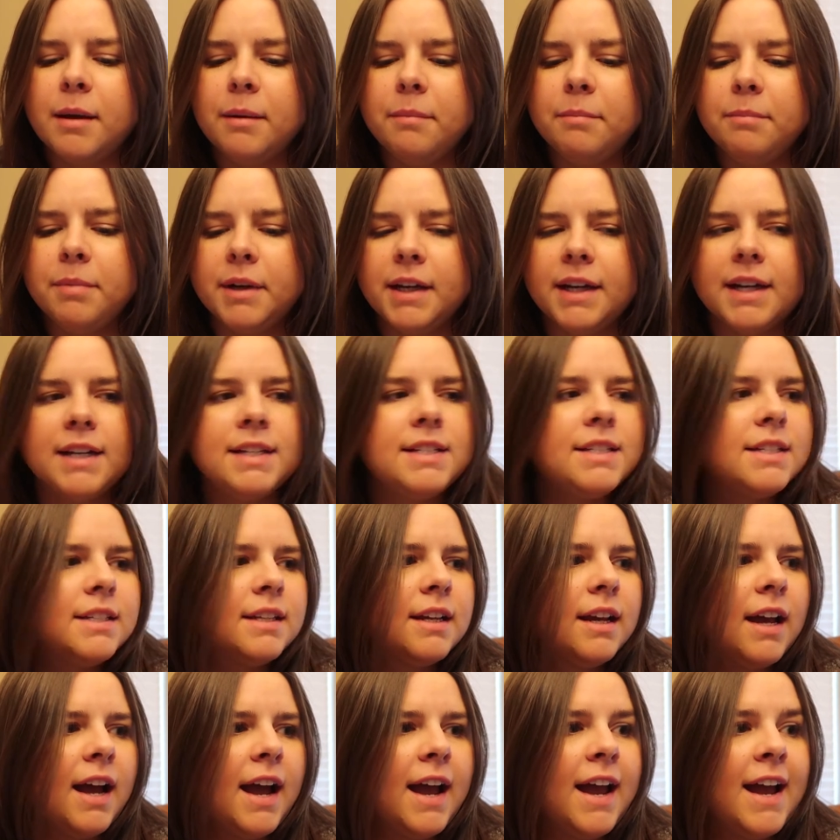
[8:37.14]
but
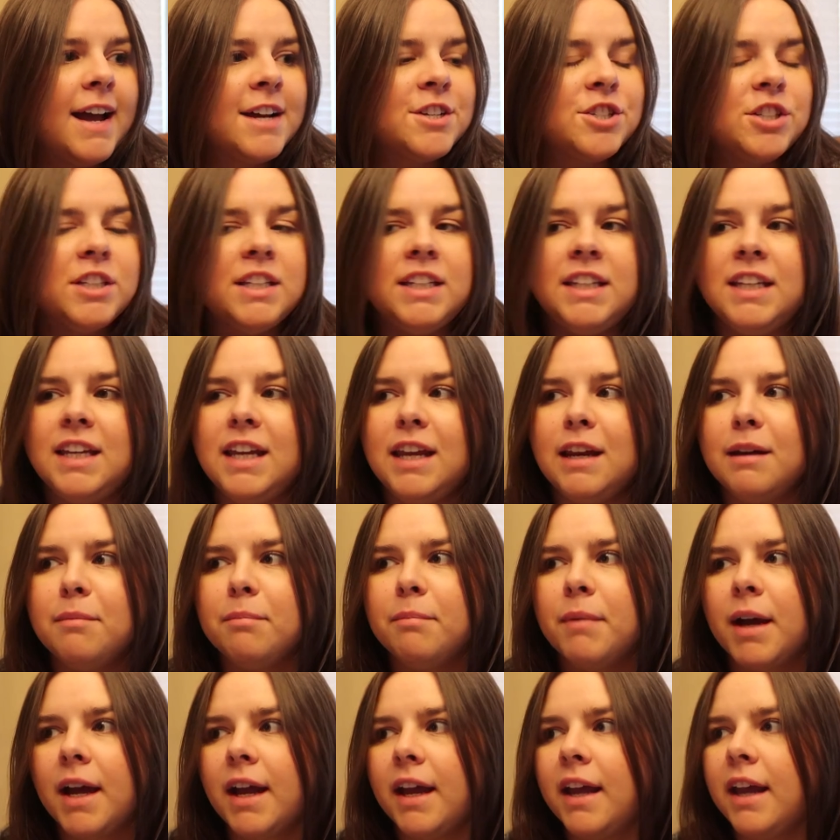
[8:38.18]
I actually need
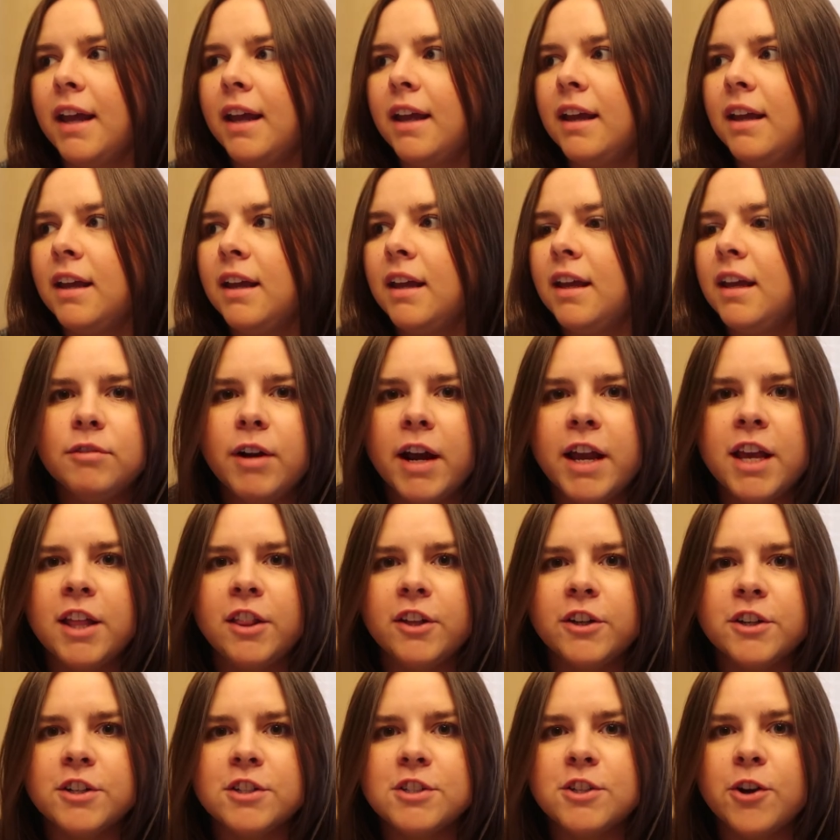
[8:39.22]
my
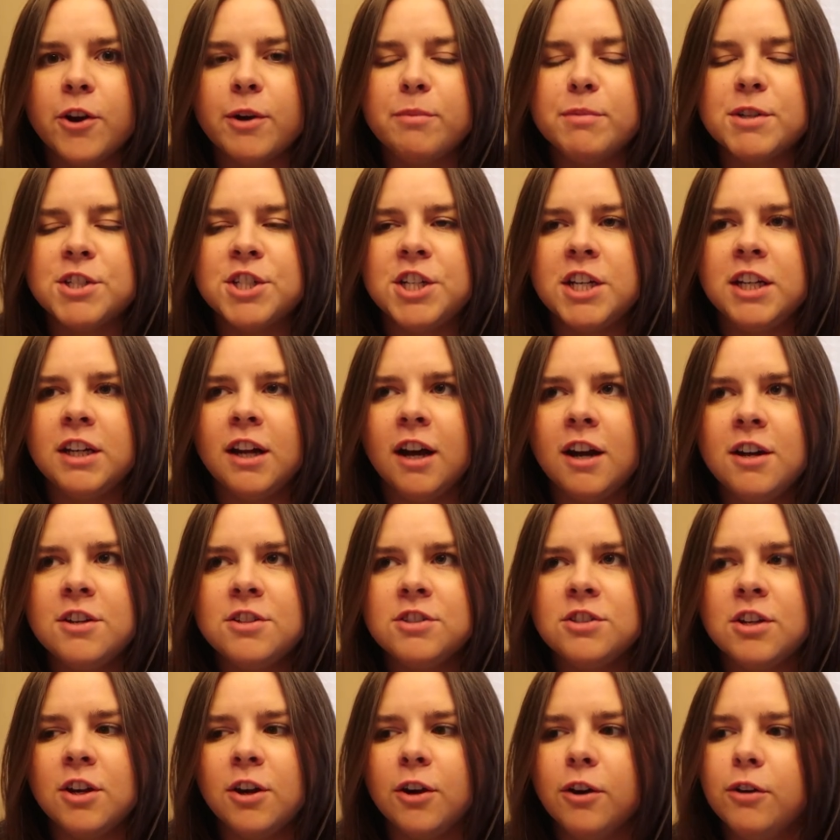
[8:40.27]
regular sewing machine
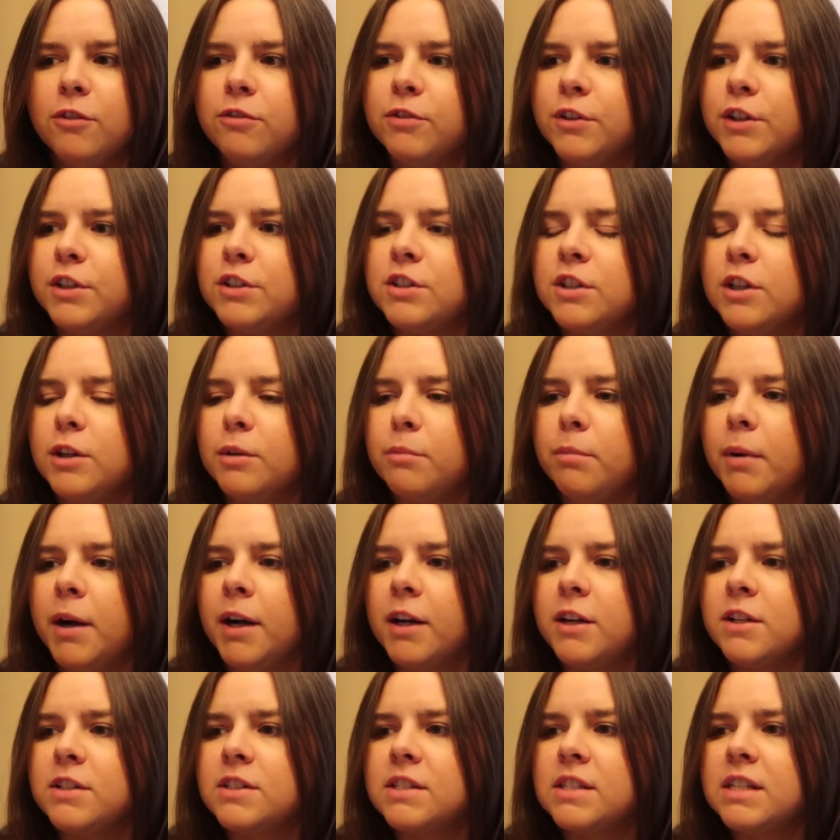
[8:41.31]
also for certain
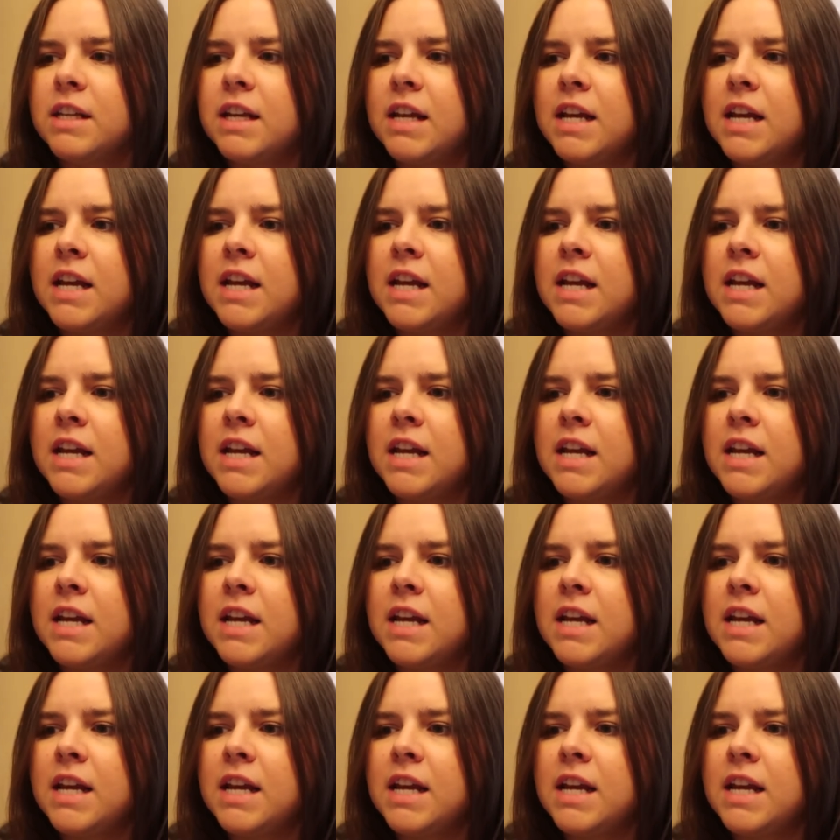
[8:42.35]
parts